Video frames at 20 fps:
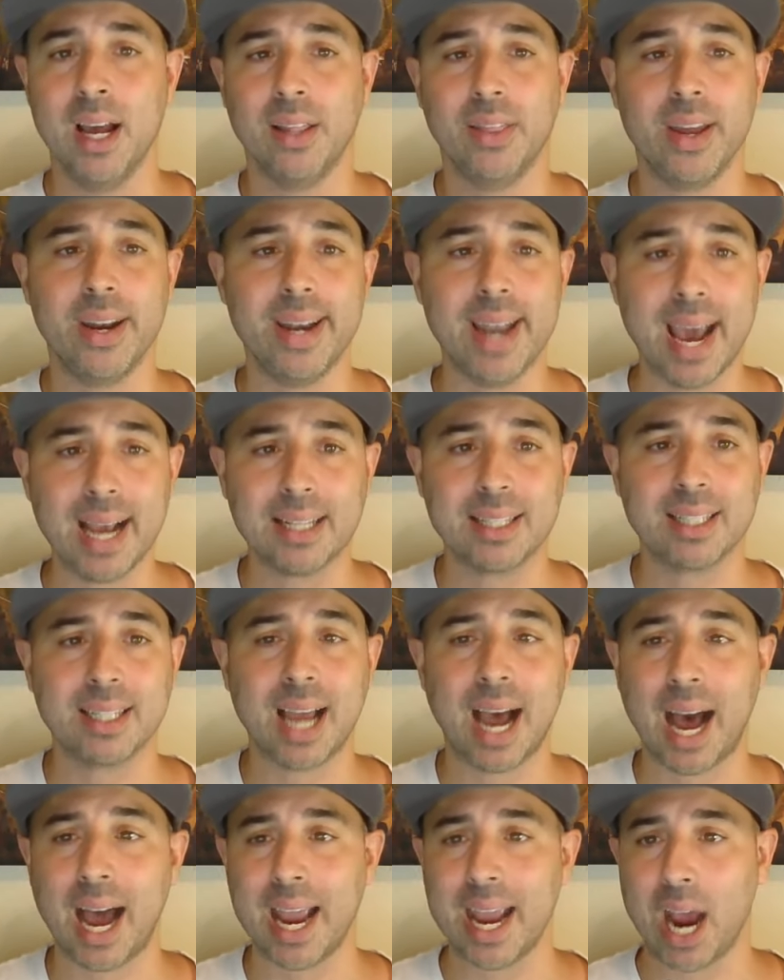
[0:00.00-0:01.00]
The next
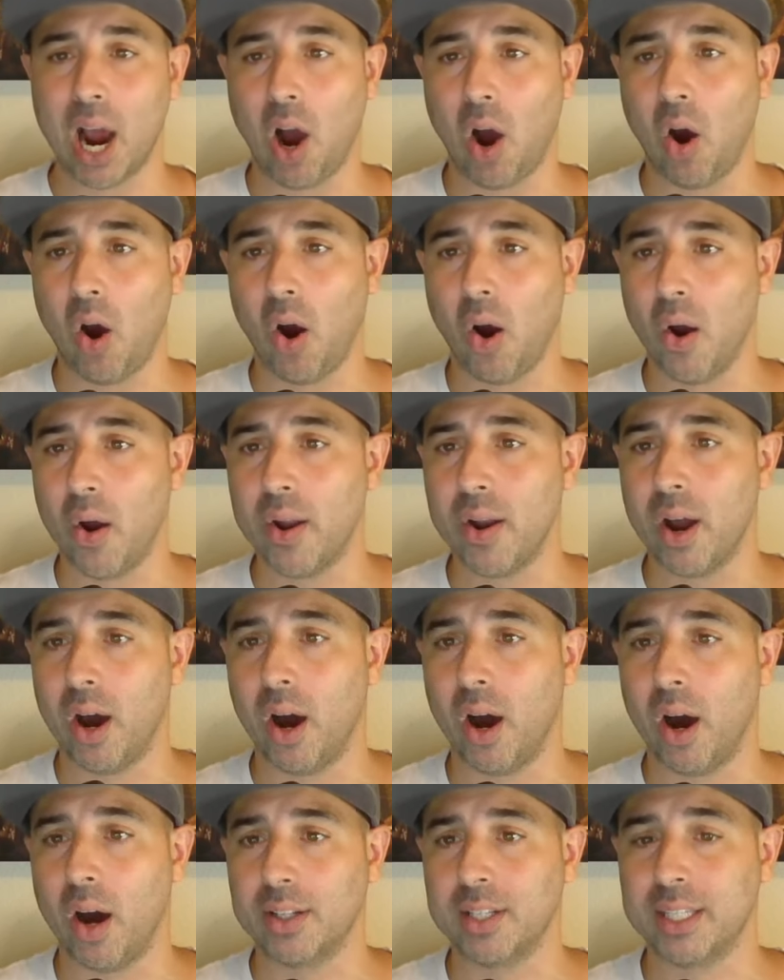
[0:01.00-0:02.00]
guy
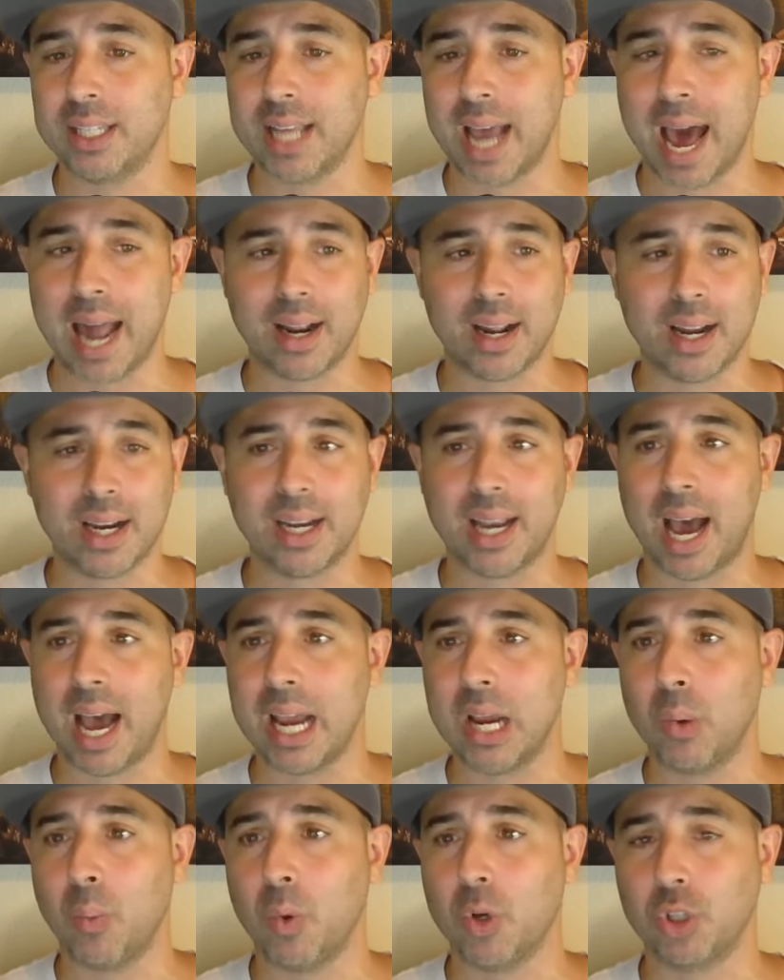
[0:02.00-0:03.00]
on Saturday
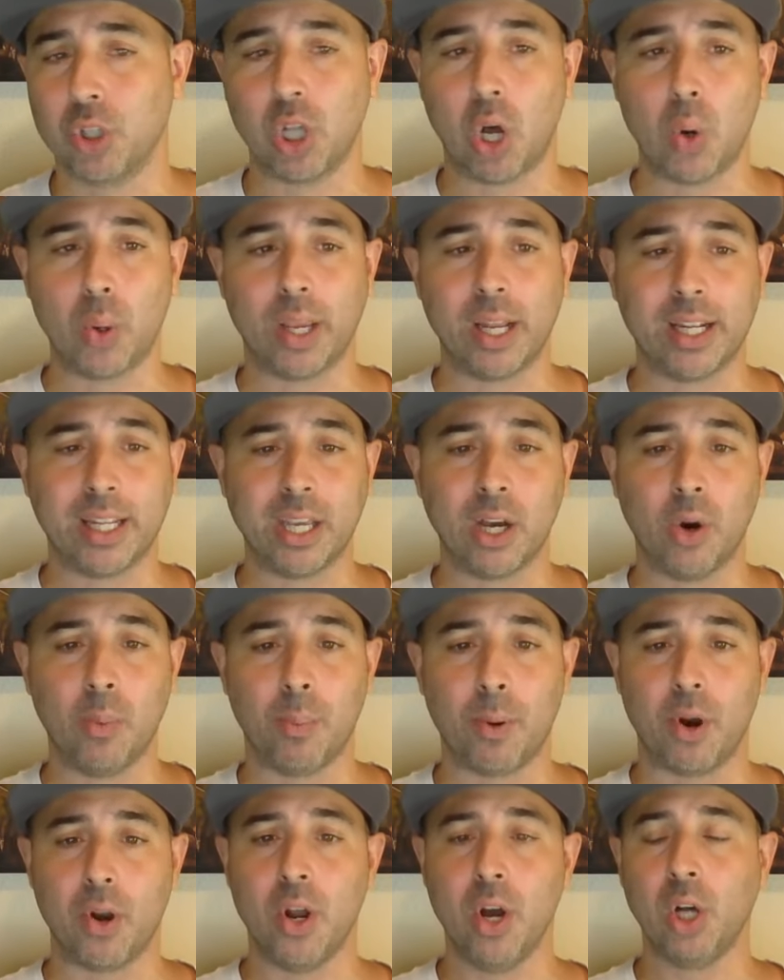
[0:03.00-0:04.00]
night was Logan
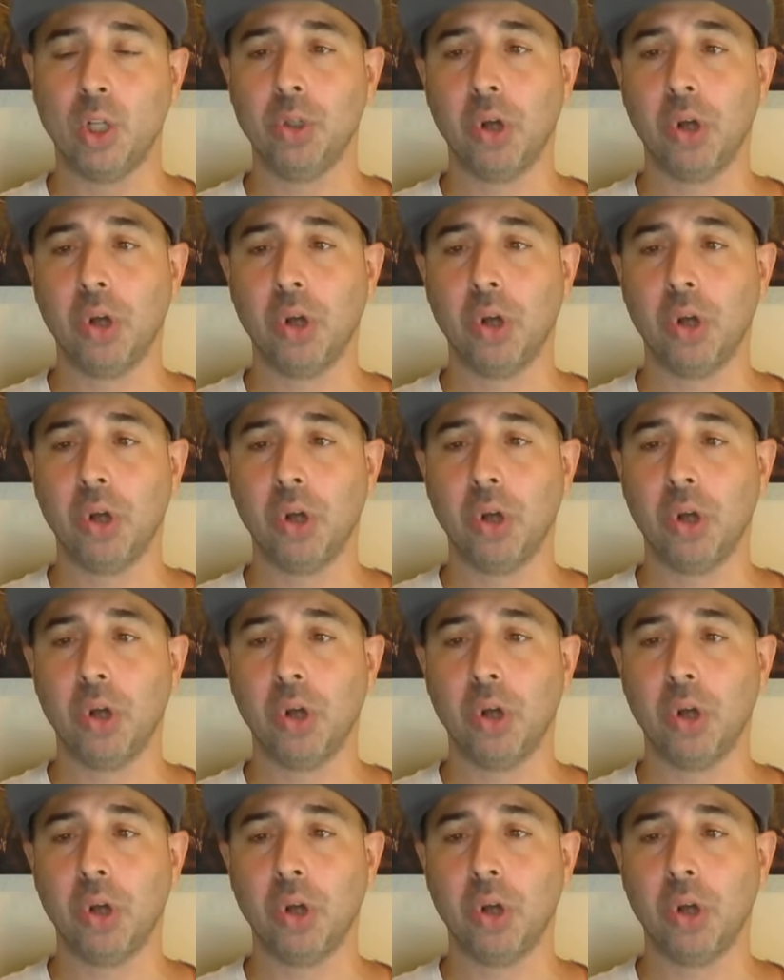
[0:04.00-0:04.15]
Gilbert.